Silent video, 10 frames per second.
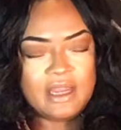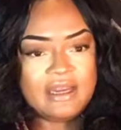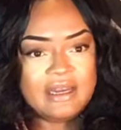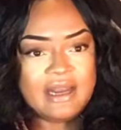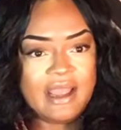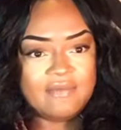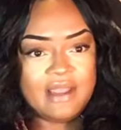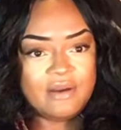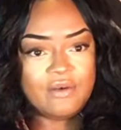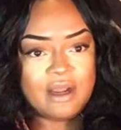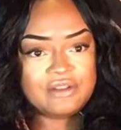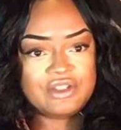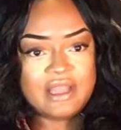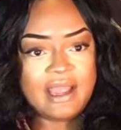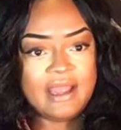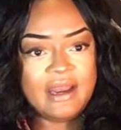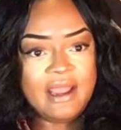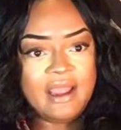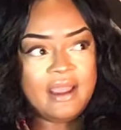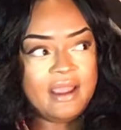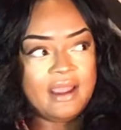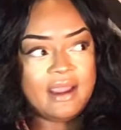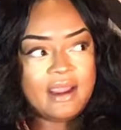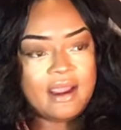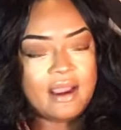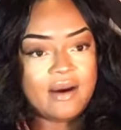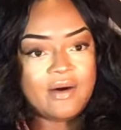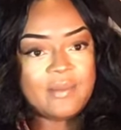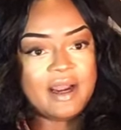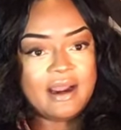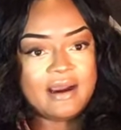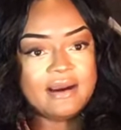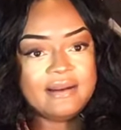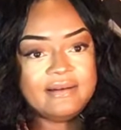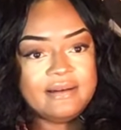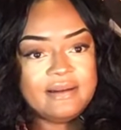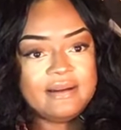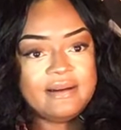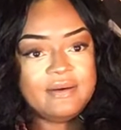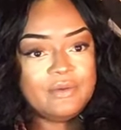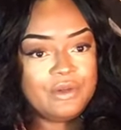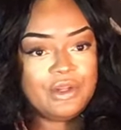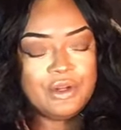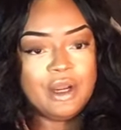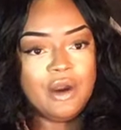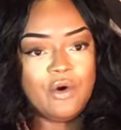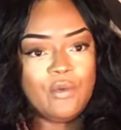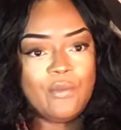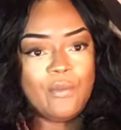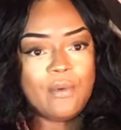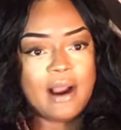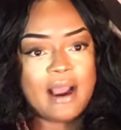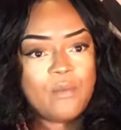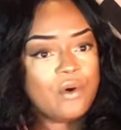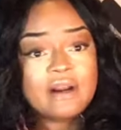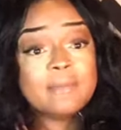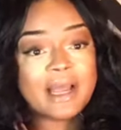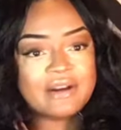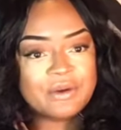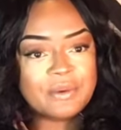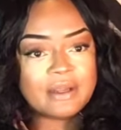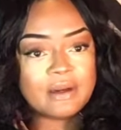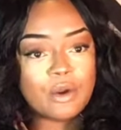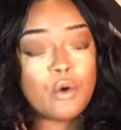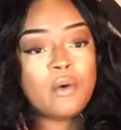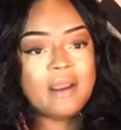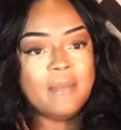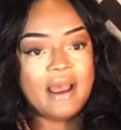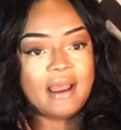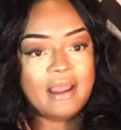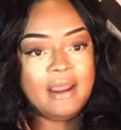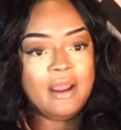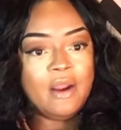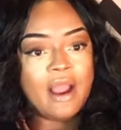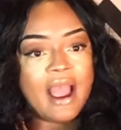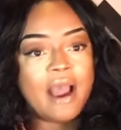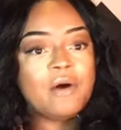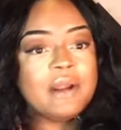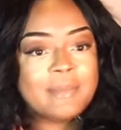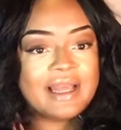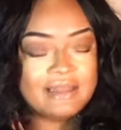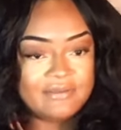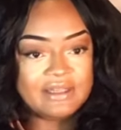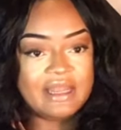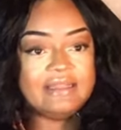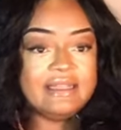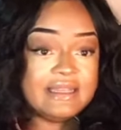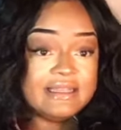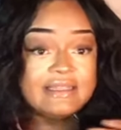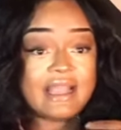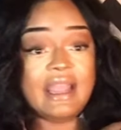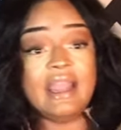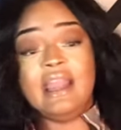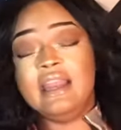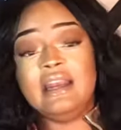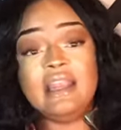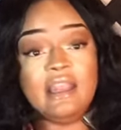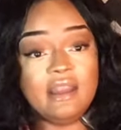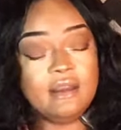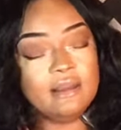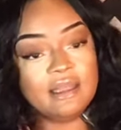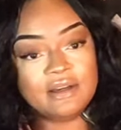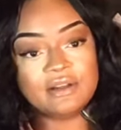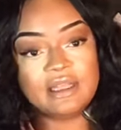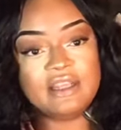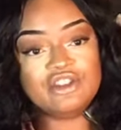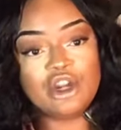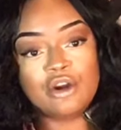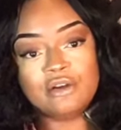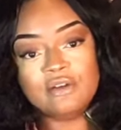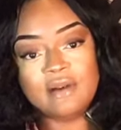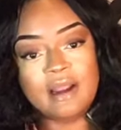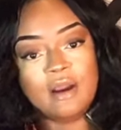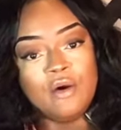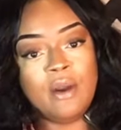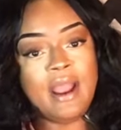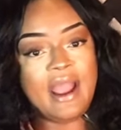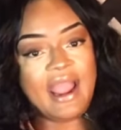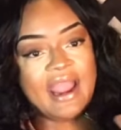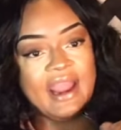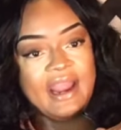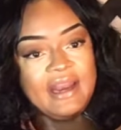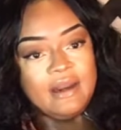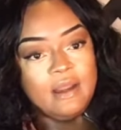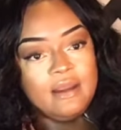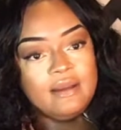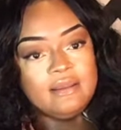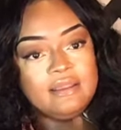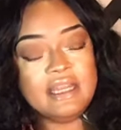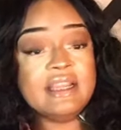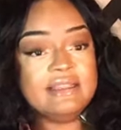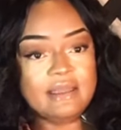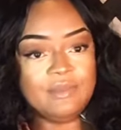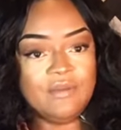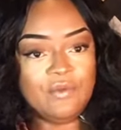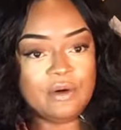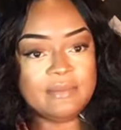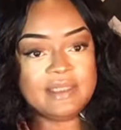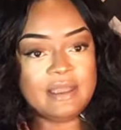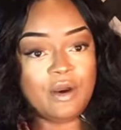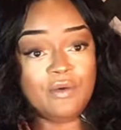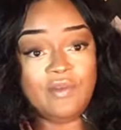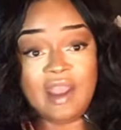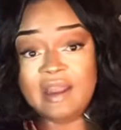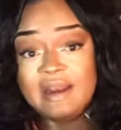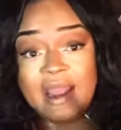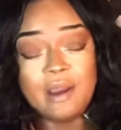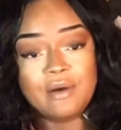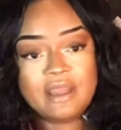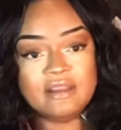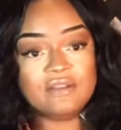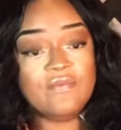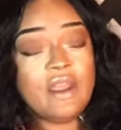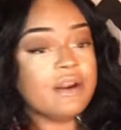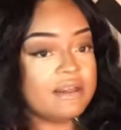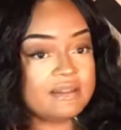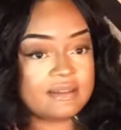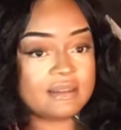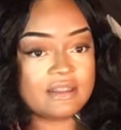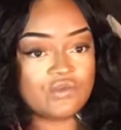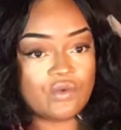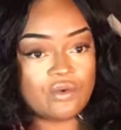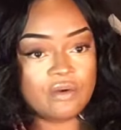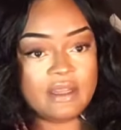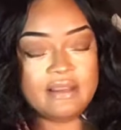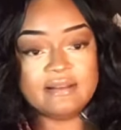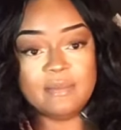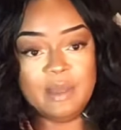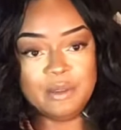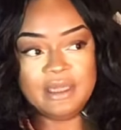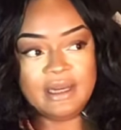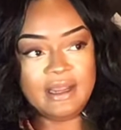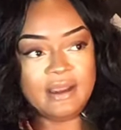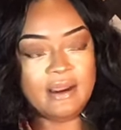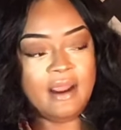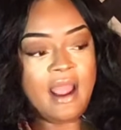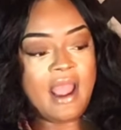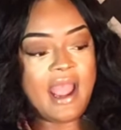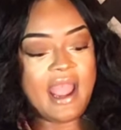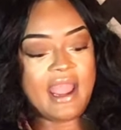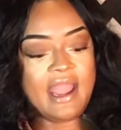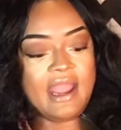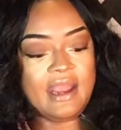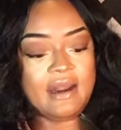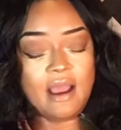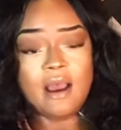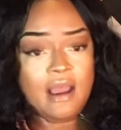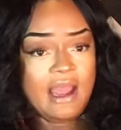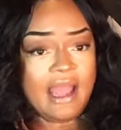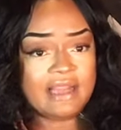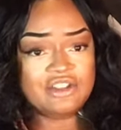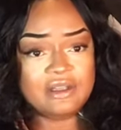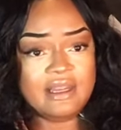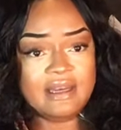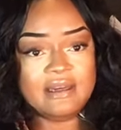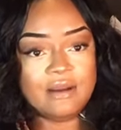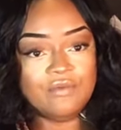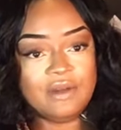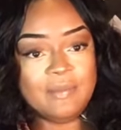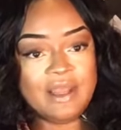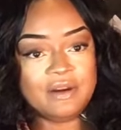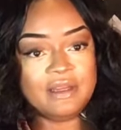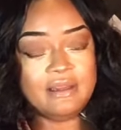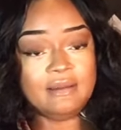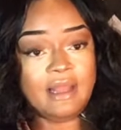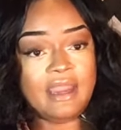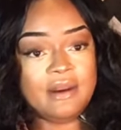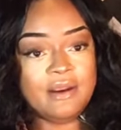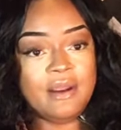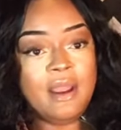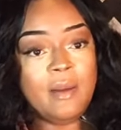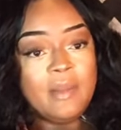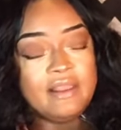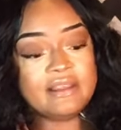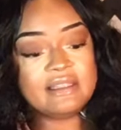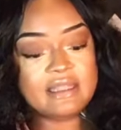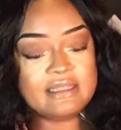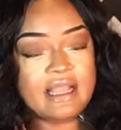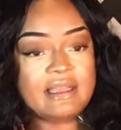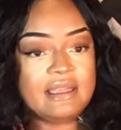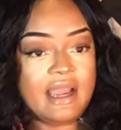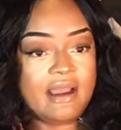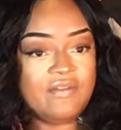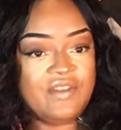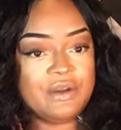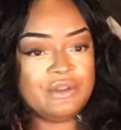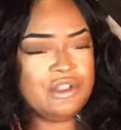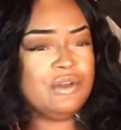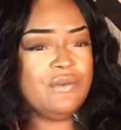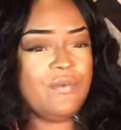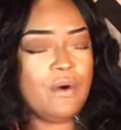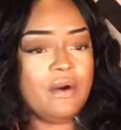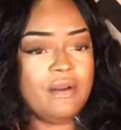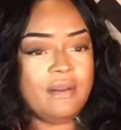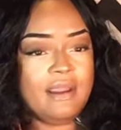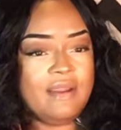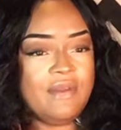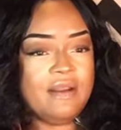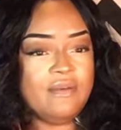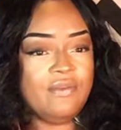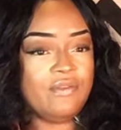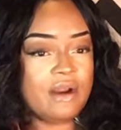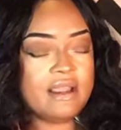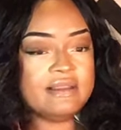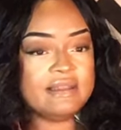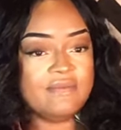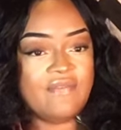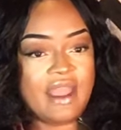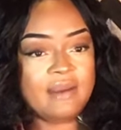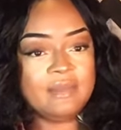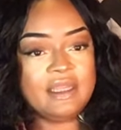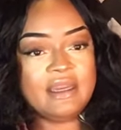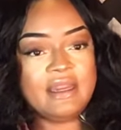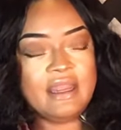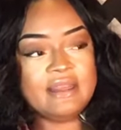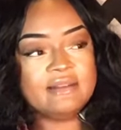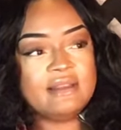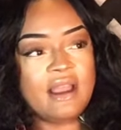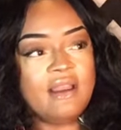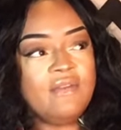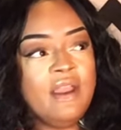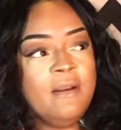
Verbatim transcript: when he didn't have that crutch that oh my god you know, I, what am I doing? Who am I? How am I living like this? And he literally turned around and did something for himself. And now he's very successful. He's a millionaire and uh, actually ended up remarrying later. But this is exactly how I feel too for even friends and family and stuff.